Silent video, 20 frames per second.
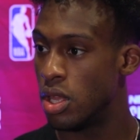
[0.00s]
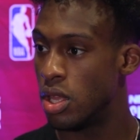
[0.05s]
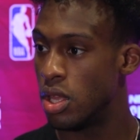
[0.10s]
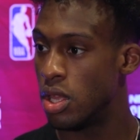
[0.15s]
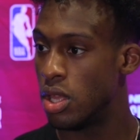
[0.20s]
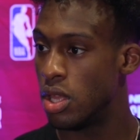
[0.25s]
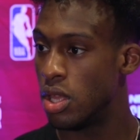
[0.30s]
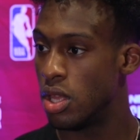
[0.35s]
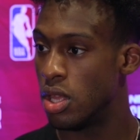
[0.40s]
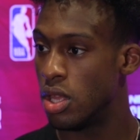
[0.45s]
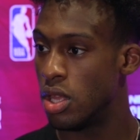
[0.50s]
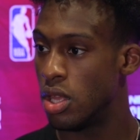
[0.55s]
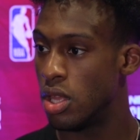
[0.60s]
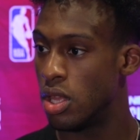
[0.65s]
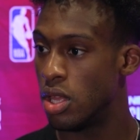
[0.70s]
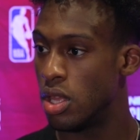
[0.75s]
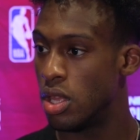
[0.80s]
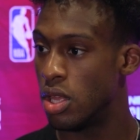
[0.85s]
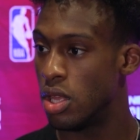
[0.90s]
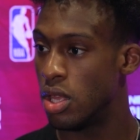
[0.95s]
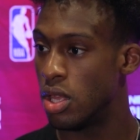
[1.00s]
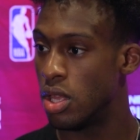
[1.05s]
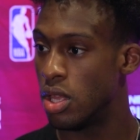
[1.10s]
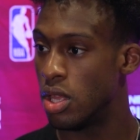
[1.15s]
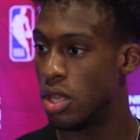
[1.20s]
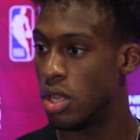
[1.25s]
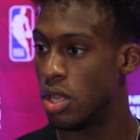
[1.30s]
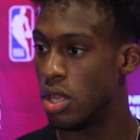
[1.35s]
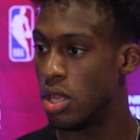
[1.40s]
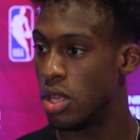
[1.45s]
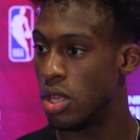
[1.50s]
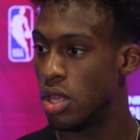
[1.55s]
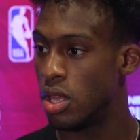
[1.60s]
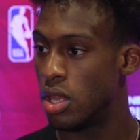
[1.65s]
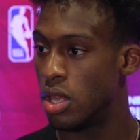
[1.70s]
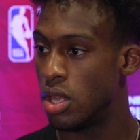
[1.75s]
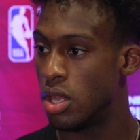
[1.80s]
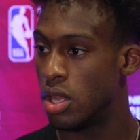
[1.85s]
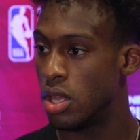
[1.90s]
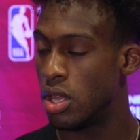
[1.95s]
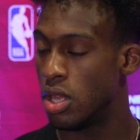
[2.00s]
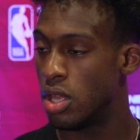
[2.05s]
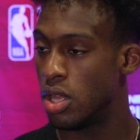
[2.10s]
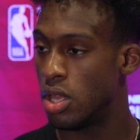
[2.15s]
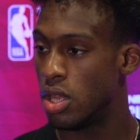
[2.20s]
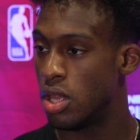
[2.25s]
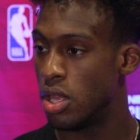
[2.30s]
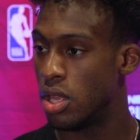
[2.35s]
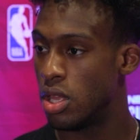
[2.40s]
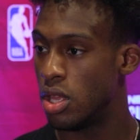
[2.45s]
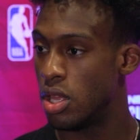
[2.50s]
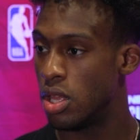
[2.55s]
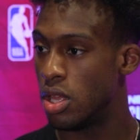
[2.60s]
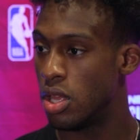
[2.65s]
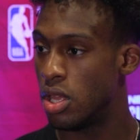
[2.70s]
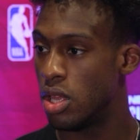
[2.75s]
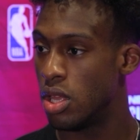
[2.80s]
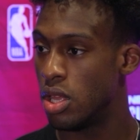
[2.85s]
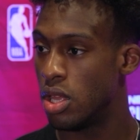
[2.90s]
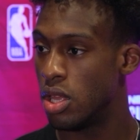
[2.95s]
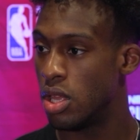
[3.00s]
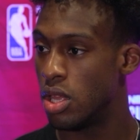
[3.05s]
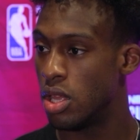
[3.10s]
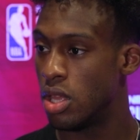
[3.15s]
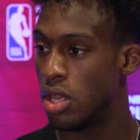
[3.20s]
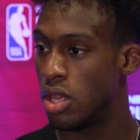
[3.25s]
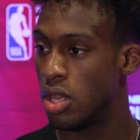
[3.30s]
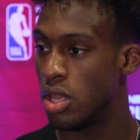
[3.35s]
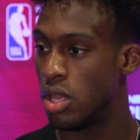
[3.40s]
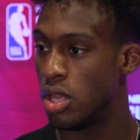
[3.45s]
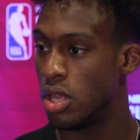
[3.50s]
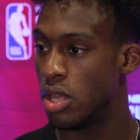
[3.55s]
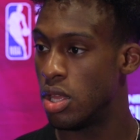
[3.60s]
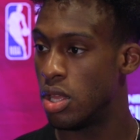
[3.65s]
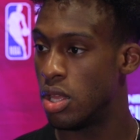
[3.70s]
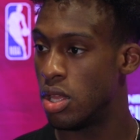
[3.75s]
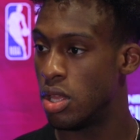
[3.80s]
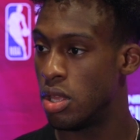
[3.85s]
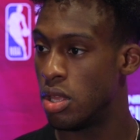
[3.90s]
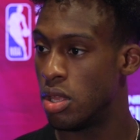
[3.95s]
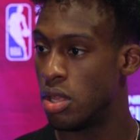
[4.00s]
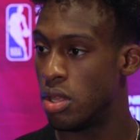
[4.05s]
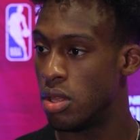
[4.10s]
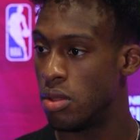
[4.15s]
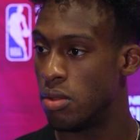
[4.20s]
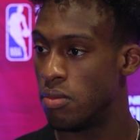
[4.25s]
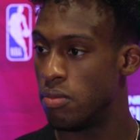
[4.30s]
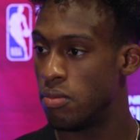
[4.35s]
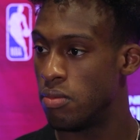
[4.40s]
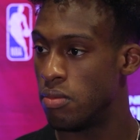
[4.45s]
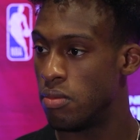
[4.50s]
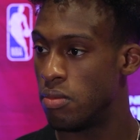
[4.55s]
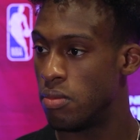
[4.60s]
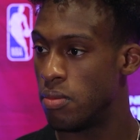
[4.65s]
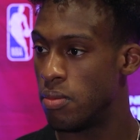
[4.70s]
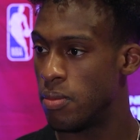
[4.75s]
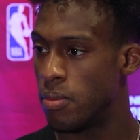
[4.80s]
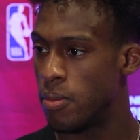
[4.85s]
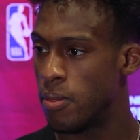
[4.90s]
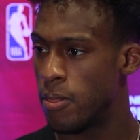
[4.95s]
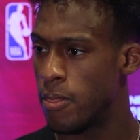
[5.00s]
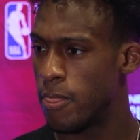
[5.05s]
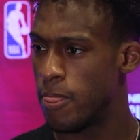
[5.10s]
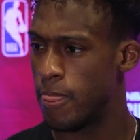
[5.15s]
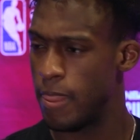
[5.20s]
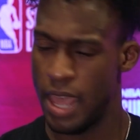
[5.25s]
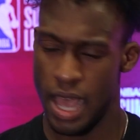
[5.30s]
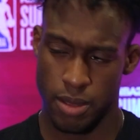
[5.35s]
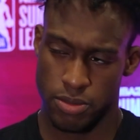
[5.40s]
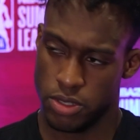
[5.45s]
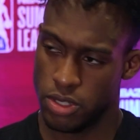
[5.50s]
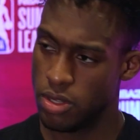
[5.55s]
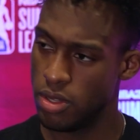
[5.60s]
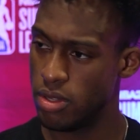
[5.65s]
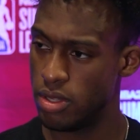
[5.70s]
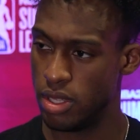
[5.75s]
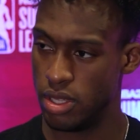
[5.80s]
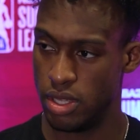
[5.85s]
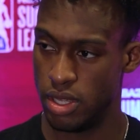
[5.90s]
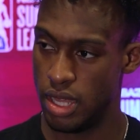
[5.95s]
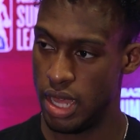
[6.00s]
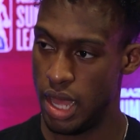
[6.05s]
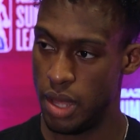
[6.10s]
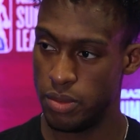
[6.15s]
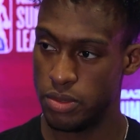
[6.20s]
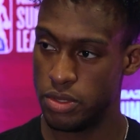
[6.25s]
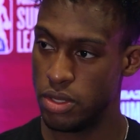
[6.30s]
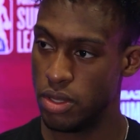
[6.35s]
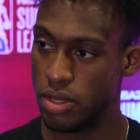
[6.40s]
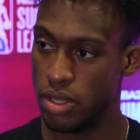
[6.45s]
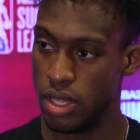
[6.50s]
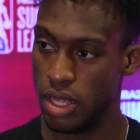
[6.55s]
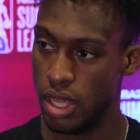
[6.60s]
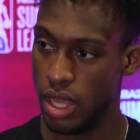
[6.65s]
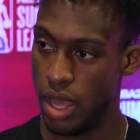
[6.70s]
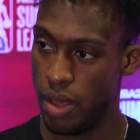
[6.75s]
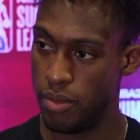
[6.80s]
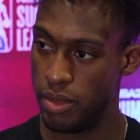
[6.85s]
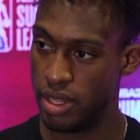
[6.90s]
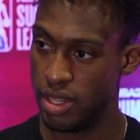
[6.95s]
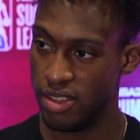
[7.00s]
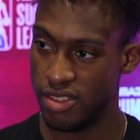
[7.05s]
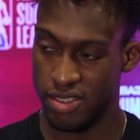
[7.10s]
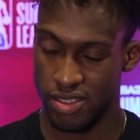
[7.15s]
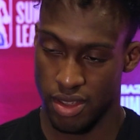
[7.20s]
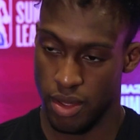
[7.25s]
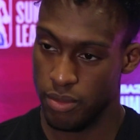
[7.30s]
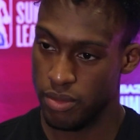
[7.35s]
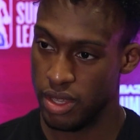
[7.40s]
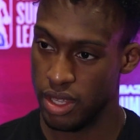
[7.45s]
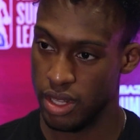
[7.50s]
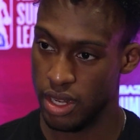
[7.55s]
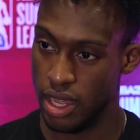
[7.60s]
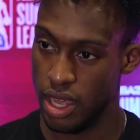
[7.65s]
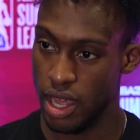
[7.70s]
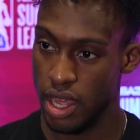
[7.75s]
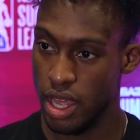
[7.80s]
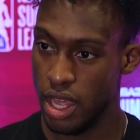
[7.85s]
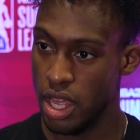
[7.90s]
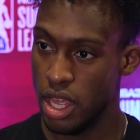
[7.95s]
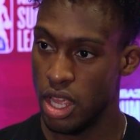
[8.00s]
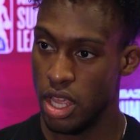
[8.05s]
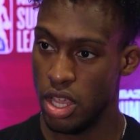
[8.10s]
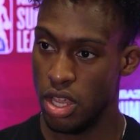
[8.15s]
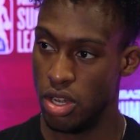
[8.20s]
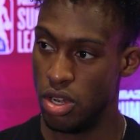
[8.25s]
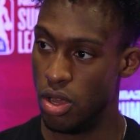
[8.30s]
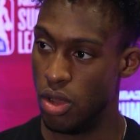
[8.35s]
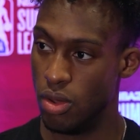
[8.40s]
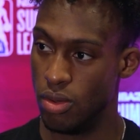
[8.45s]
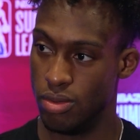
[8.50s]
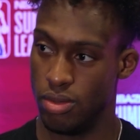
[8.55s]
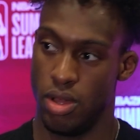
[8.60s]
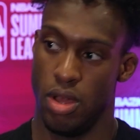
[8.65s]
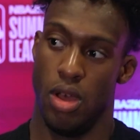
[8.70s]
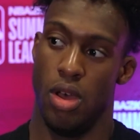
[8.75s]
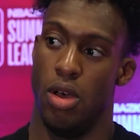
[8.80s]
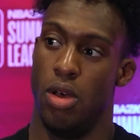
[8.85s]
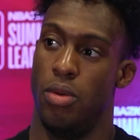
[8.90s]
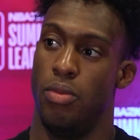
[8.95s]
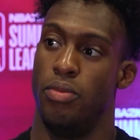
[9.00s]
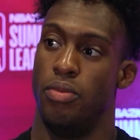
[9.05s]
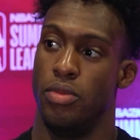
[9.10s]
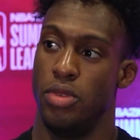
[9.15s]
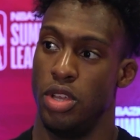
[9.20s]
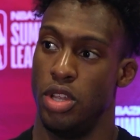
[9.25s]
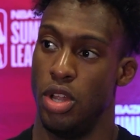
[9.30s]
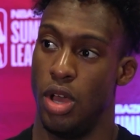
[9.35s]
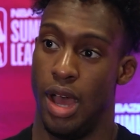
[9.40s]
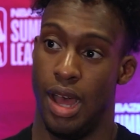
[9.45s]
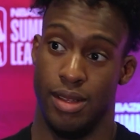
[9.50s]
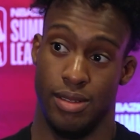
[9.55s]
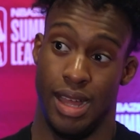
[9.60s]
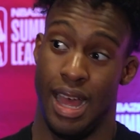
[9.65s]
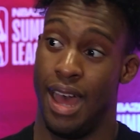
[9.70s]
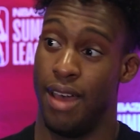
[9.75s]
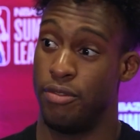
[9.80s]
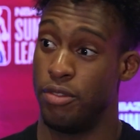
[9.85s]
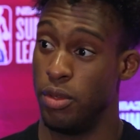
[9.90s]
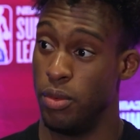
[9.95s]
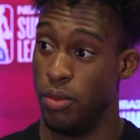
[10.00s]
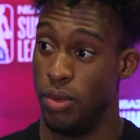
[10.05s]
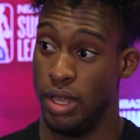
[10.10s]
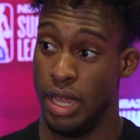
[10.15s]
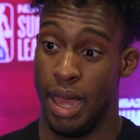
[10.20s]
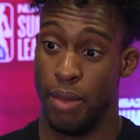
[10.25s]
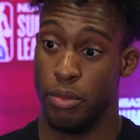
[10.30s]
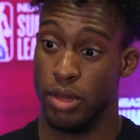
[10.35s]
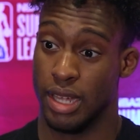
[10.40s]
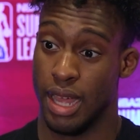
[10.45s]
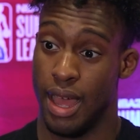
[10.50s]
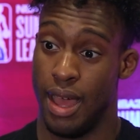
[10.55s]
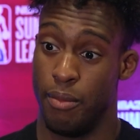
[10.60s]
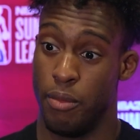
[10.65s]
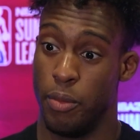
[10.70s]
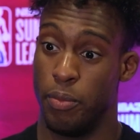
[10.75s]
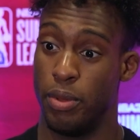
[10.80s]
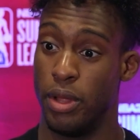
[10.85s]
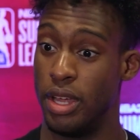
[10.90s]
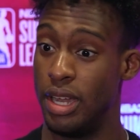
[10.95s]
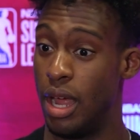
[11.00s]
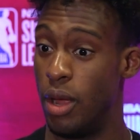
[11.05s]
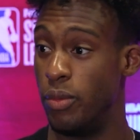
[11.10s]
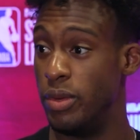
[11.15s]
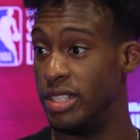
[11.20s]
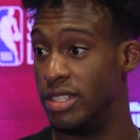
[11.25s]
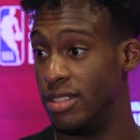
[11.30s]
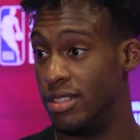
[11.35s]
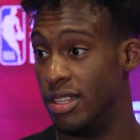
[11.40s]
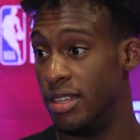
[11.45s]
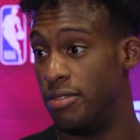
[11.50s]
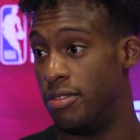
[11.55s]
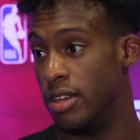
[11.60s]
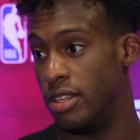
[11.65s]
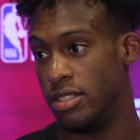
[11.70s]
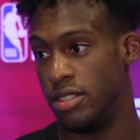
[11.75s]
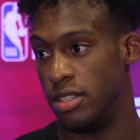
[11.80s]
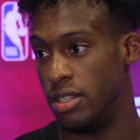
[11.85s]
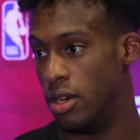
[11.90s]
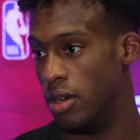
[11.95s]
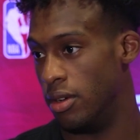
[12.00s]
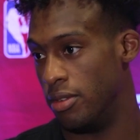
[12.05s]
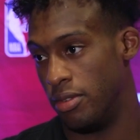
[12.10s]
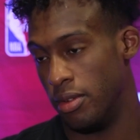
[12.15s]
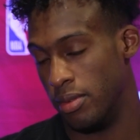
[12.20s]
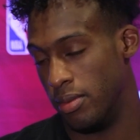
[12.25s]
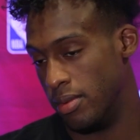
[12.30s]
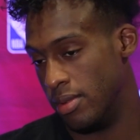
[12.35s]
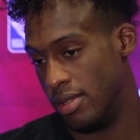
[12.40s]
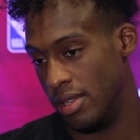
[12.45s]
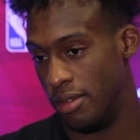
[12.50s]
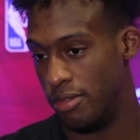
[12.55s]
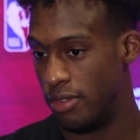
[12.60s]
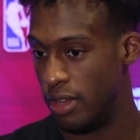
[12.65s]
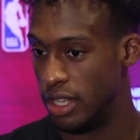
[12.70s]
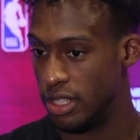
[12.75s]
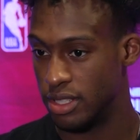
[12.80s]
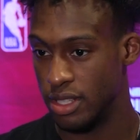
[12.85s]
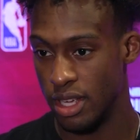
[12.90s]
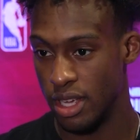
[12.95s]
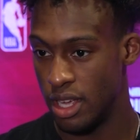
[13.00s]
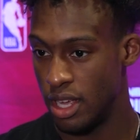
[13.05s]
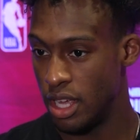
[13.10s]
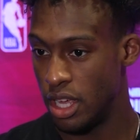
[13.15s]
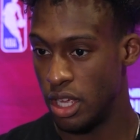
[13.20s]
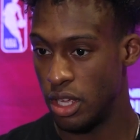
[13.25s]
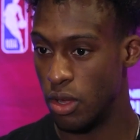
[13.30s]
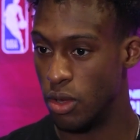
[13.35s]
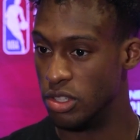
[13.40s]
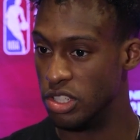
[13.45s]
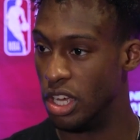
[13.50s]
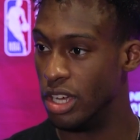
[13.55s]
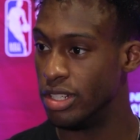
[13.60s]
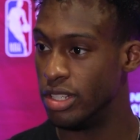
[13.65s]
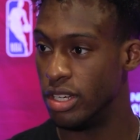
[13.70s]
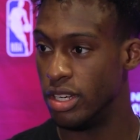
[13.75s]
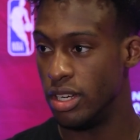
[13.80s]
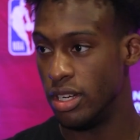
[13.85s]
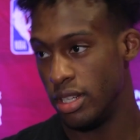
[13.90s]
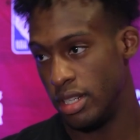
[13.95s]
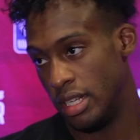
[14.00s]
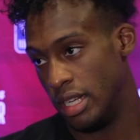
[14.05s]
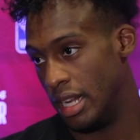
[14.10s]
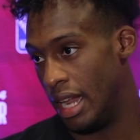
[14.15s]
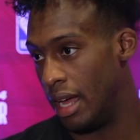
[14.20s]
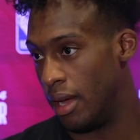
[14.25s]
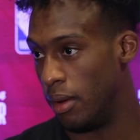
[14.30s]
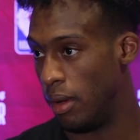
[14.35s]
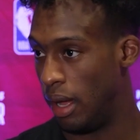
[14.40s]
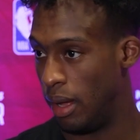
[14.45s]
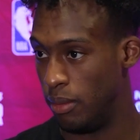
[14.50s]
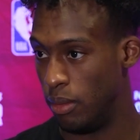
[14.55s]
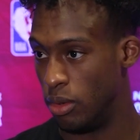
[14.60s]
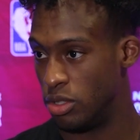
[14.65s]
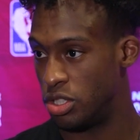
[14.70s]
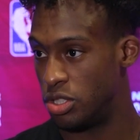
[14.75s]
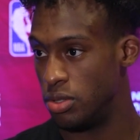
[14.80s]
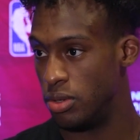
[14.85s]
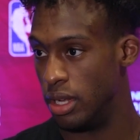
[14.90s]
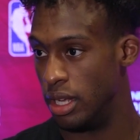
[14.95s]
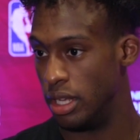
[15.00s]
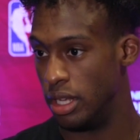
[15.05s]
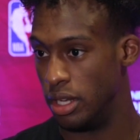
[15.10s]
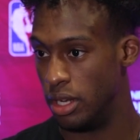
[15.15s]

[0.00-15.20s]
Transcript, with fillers: Do you feel that taking pull-ups maybe more as your career goes on could be an important part of your development? Absolutely, absolutely. I mean, this is something that, you know, I have to read. I'm a player that reads the defense. You know, if a defense goes under, then I'm gonna shoot it.